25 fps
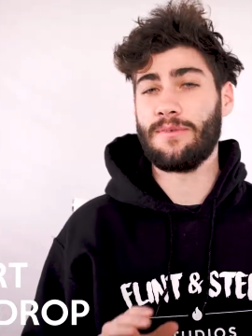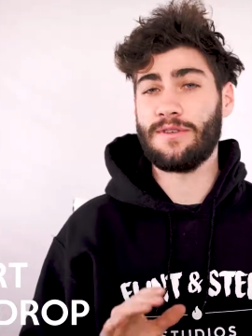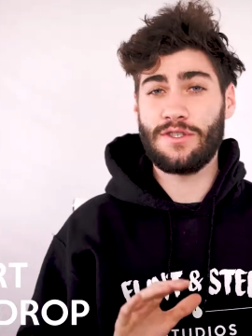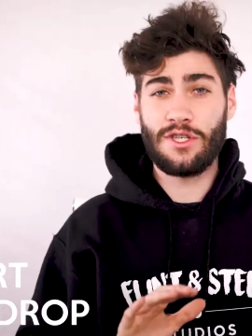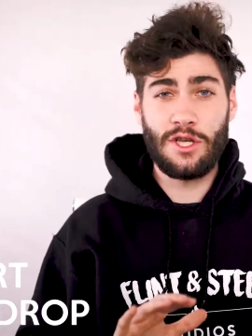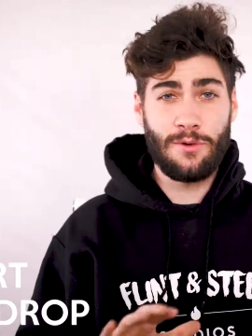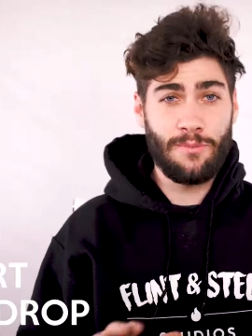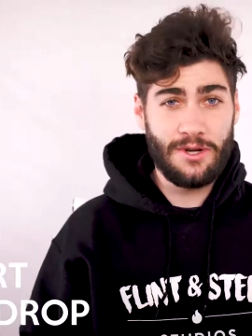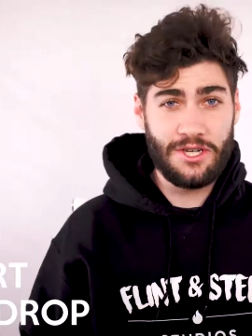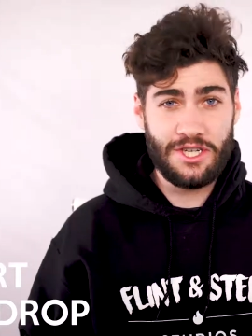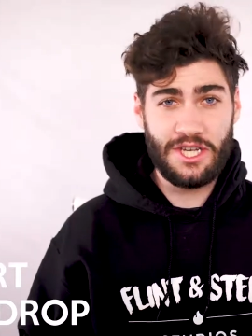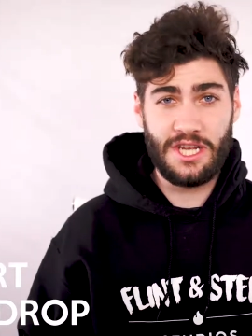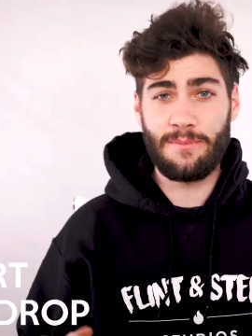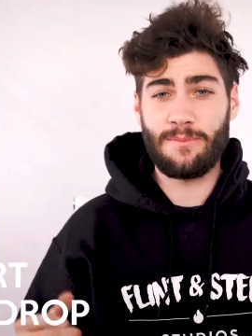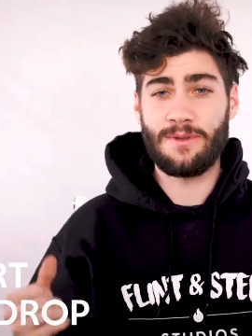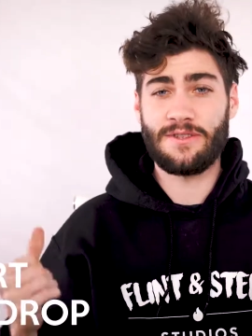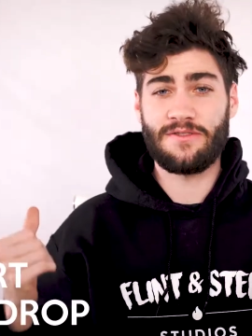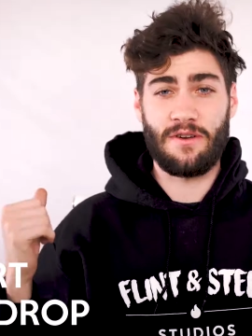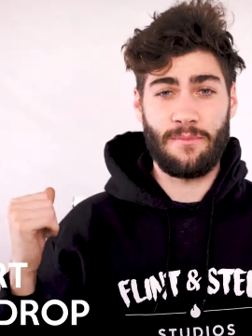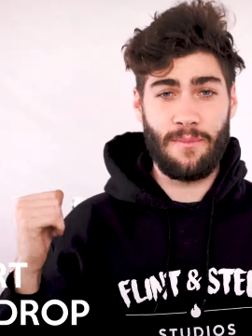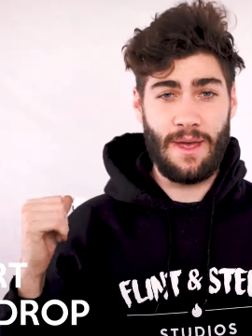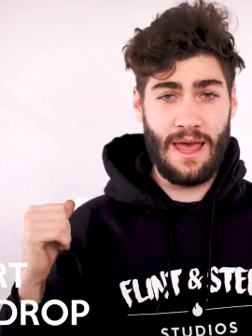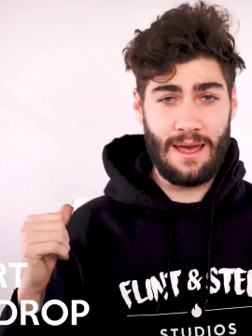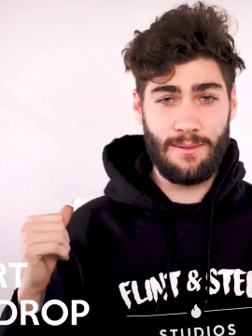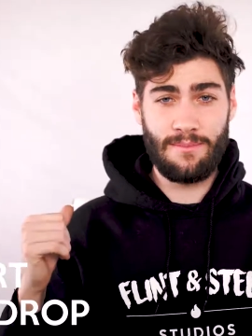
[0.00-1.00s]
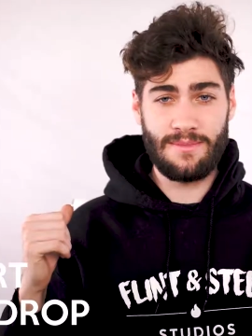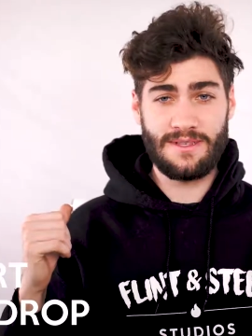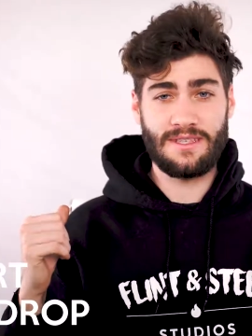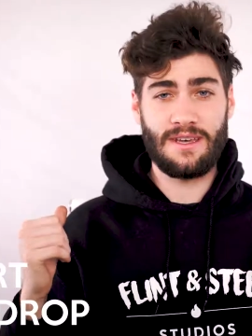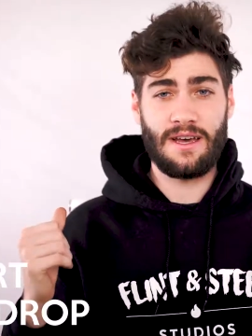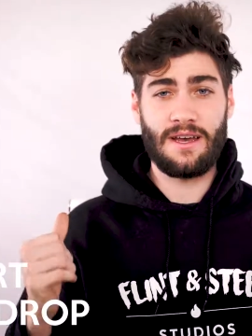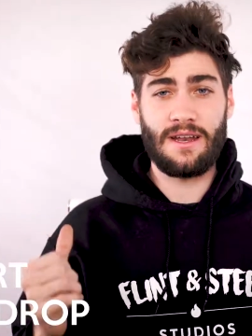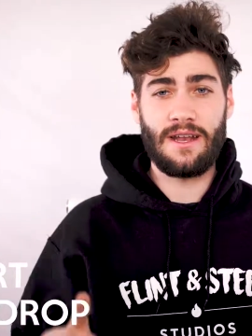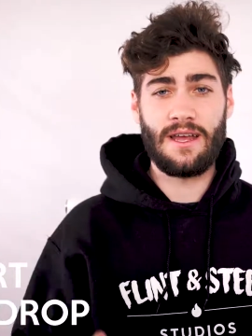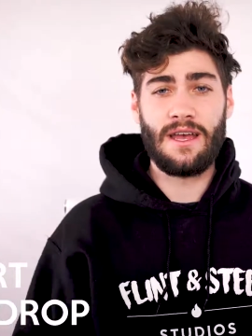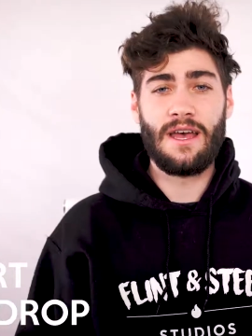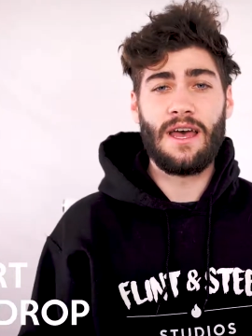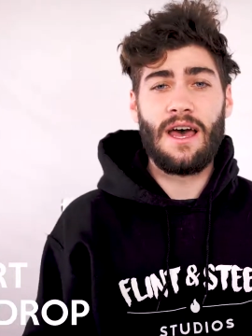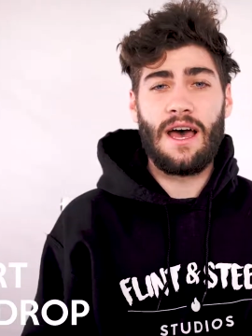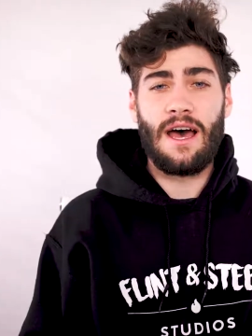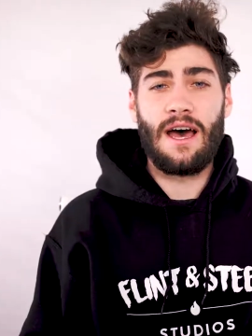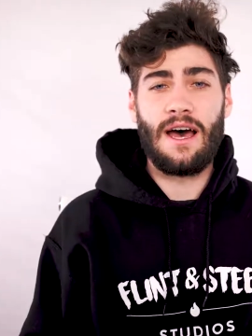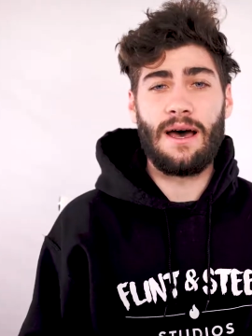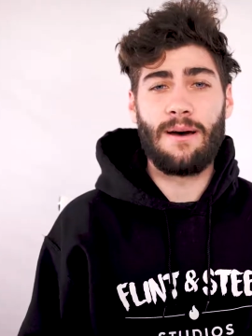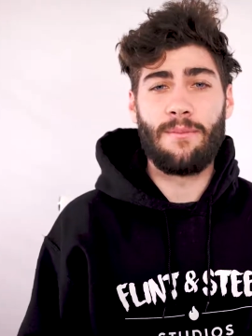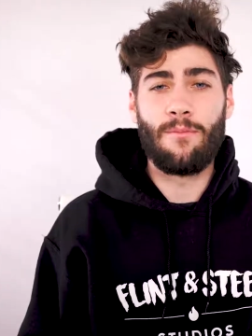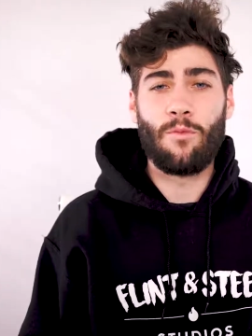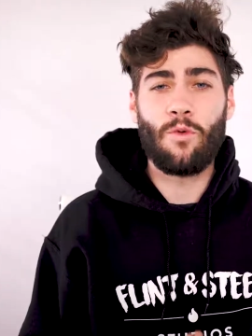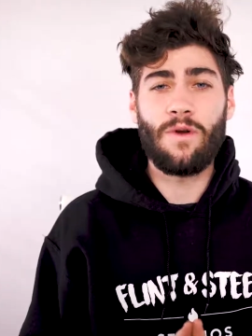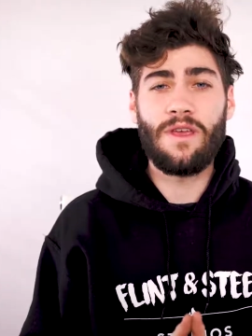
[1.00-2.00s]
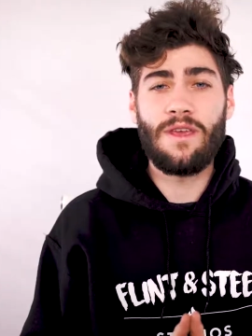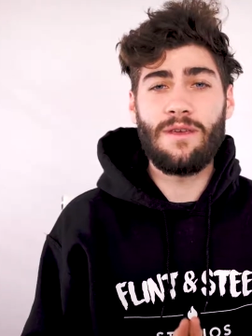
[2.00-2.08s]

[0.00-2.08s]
It's super cheap, it's from Amazon.